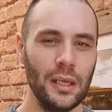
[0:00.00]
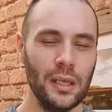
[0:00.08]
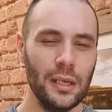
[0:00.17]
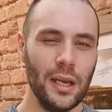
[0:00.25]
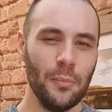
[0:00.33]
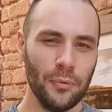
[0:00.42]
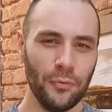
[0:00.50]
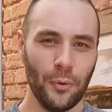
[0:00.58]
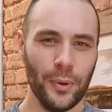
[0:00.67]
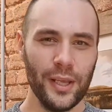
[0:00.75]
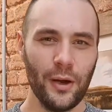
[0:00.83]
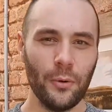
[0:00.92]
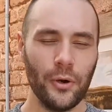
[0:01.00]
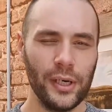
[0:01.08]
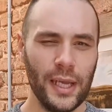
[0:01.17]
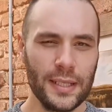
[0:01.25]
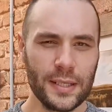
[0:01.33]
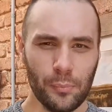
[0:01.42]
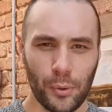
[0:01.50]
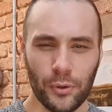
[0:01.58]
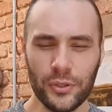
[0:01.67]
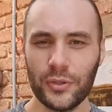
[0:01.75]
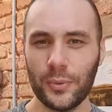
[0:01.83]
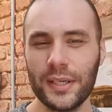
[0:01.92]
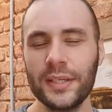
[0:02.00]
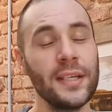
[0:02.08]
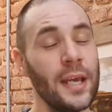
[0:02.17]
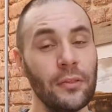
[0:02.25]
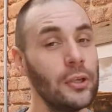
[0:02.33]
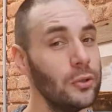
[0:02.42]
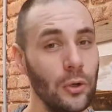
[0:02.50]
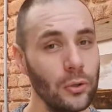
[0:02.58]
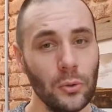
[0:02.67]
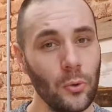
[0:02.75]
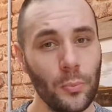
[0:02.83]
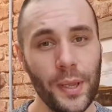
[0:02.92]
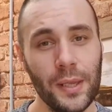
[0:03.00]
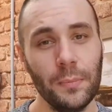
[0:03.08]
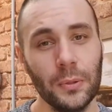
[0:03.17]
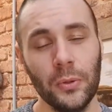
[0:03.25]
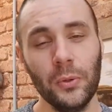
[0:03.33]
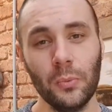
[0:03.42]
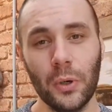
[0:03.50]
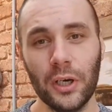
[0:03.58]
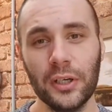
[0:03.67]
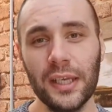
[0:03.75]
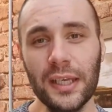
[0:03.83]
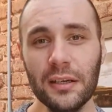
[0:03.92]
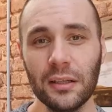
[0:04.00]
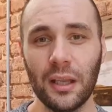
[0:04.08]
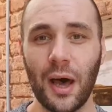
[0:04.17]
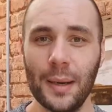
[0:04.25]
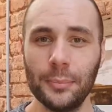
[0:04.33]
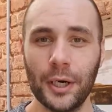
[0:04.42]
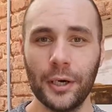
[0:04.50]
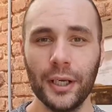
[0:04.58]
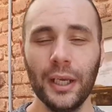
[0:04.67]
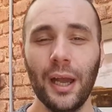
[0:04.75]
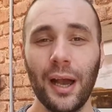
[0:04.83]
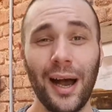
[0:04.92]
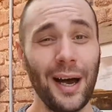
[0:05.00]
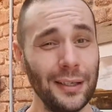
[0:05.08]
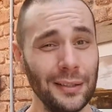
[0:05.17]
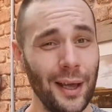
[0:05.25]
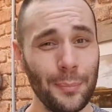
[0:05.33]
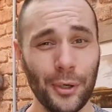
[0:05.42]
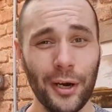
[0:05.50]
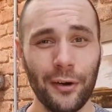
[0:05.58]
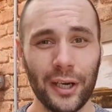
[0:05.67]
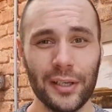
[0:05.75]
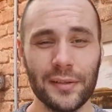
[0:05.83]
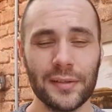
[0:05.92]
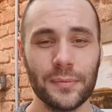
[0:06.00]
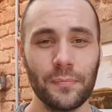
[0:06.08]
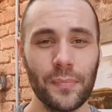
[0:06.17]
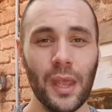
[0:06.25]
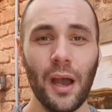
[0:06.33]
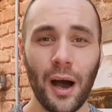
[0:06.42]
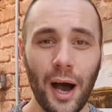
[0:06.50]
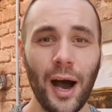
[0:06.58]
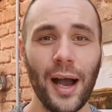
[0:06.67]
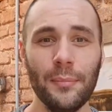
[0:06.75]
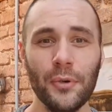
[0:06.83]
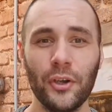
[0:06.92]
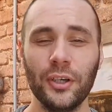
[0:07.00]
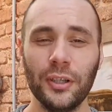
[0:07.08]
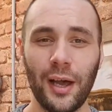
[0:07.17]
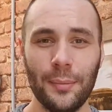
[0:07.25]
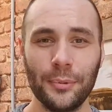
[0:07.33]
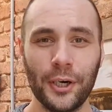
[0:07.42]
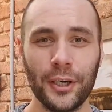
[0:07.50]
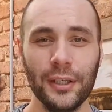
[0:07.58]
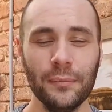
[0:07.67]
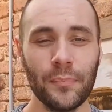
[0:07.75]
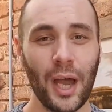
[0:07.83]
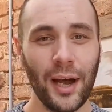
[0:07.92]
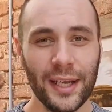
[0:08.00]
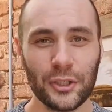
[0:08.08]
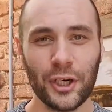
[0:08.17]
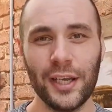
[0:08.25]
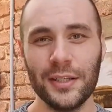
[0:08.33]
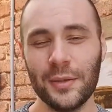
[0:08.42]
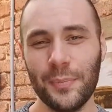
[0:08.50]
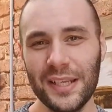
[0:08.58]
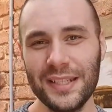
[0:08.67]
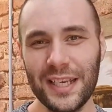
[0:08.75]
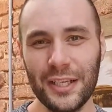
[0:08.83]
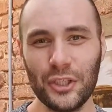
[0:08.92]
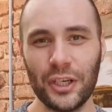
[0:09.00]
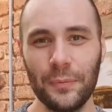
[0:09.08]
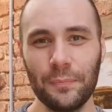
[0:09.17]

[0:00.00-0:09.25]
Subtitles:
Now, before we go on, it's important to understand that not all people who work in a library are librarians. I'm not a librarian. I trained to be a teacher.